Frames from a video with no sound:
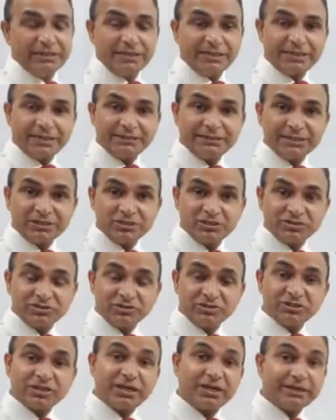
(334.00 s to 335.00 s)

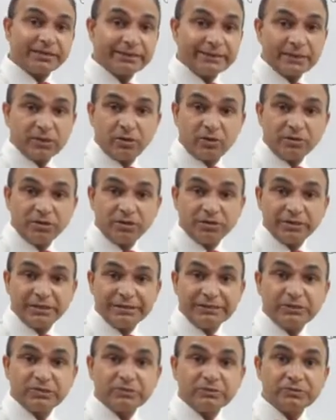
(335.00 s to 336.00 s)
transactions are recorded
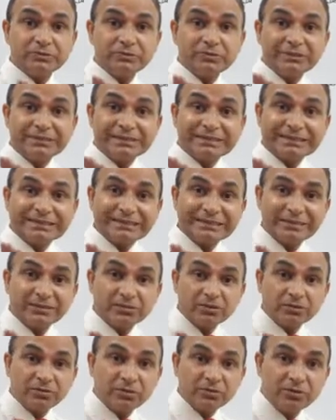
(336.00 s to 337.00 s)
into
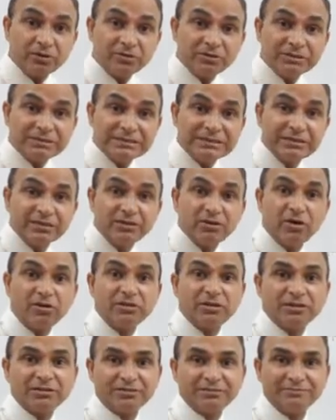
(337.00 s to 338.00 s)
chronological
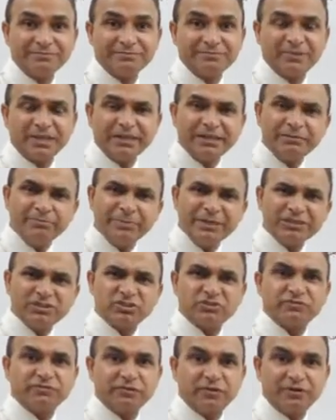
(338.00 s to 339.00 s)
order, in
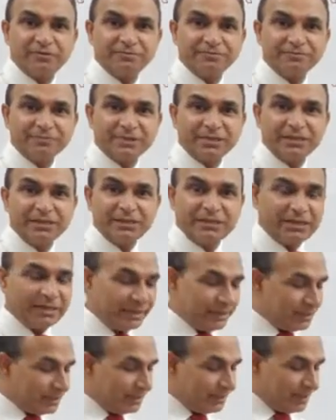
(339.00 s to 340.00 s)
mixed form,
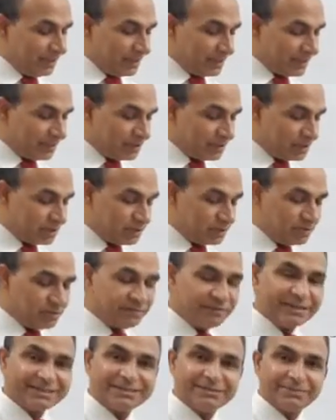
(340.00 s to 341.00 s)
like transaction of
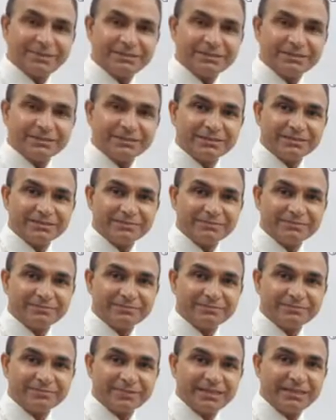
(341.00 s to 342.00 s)
expenses,
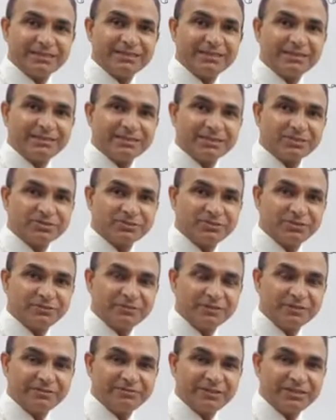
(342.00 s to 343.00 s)
then transaction of
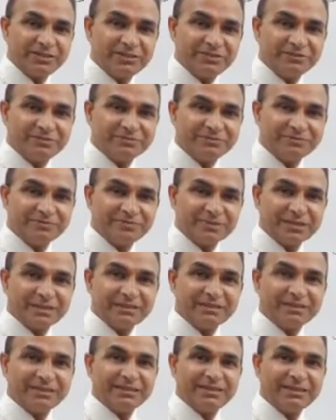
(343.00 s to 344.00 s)
revenue,
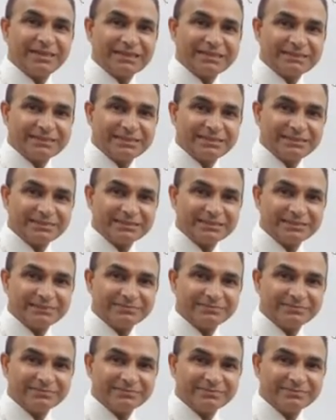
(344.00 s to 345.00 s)
then assets,
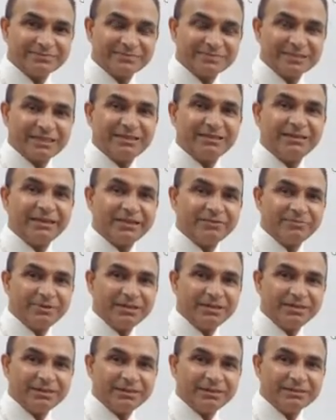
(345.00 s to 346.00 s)
then
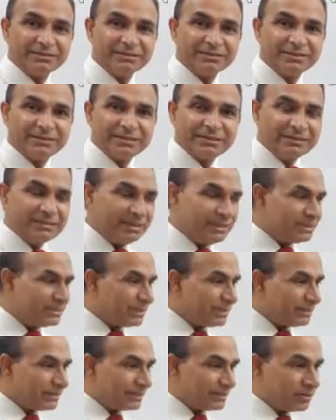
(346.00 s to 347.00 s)
liabilities. These
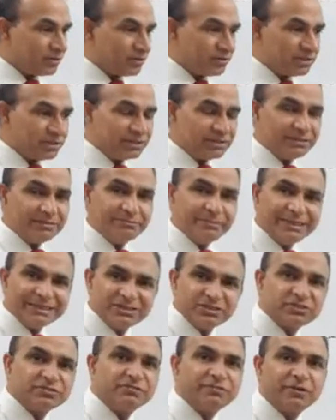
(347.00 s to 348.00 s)
are recorded in
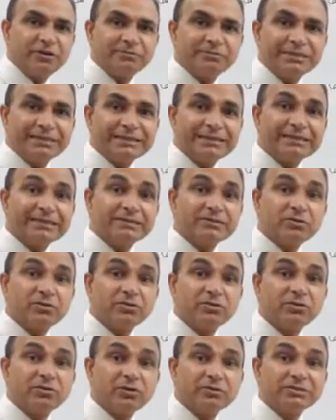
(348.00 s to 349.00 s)
mixed form in a
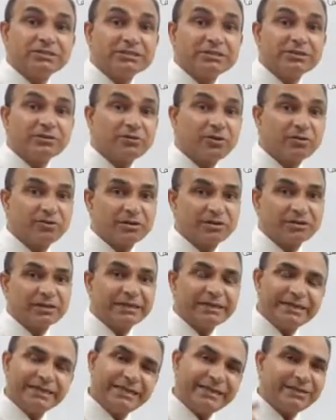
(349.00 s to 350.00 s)
chronological order,
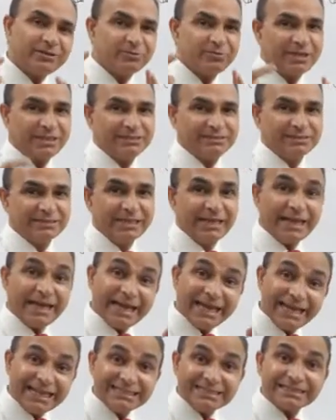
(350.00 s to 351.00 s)
date wise,
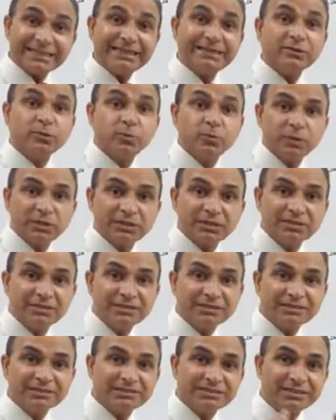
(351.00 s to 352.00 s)
as and when
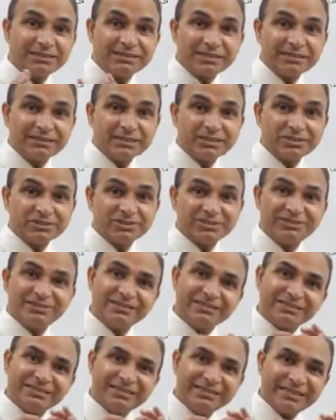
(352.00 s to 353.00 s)
the
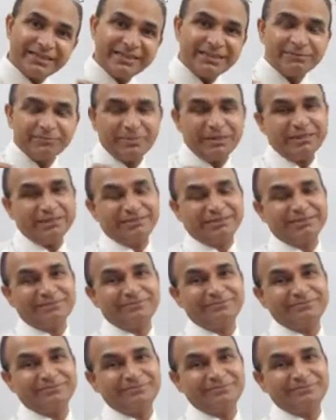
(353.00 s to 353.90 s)
transaction take place.